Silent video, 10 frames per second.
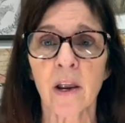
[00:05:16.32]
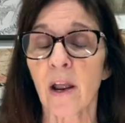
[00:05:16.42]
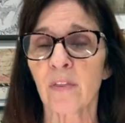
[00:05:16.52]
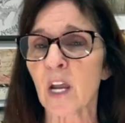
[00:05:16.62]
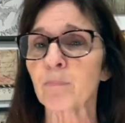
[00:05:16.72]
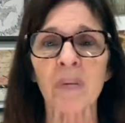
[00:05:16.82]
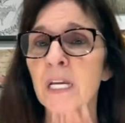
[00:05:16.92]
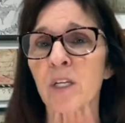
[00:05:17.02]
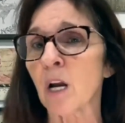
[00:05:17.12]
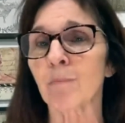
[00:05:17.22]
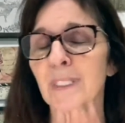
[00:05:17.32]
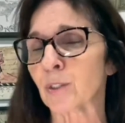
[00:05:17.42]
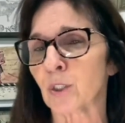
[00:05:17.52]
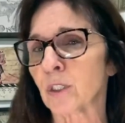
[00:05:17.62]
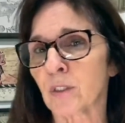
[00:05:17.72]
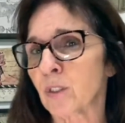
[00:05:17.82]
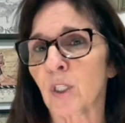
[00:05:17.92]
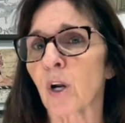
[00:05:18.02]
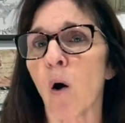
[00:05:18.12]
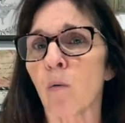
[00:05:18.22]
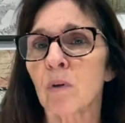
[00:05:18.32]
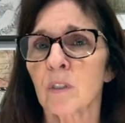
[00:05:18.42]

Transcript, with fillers: And then medium is just, you know,